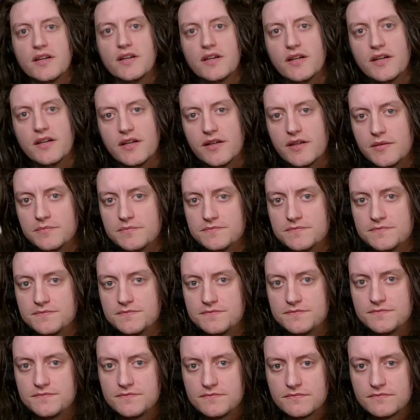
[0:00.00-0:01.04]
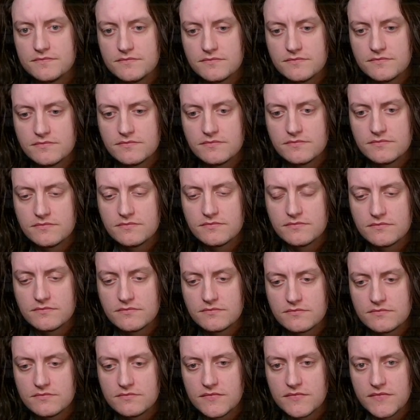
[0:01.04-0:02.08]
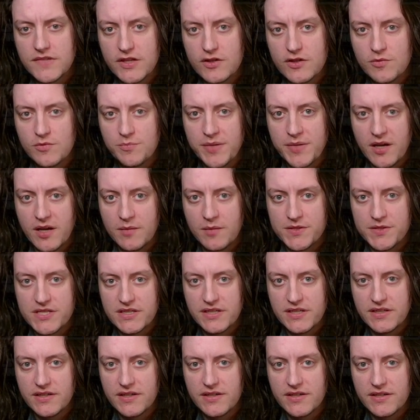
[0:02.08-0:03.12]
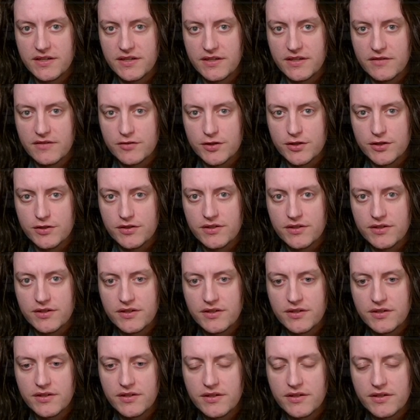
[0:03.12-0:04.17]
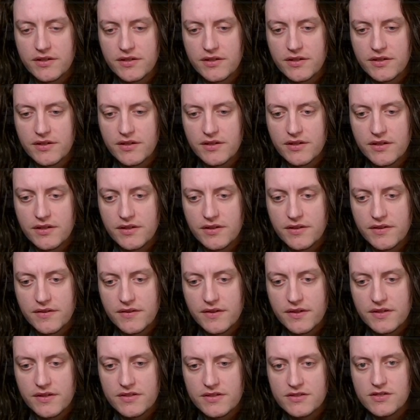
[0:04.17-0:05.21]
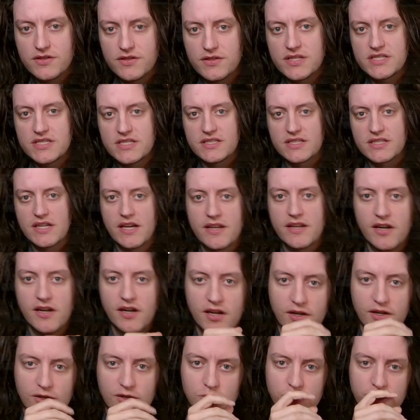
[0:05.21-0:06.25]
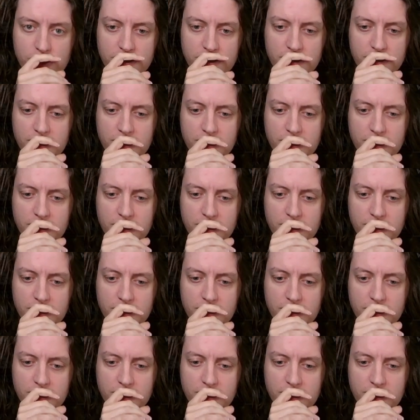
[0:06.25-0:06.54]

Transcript: Um, Another Palpatine and a Governor. So this is kind of awkward.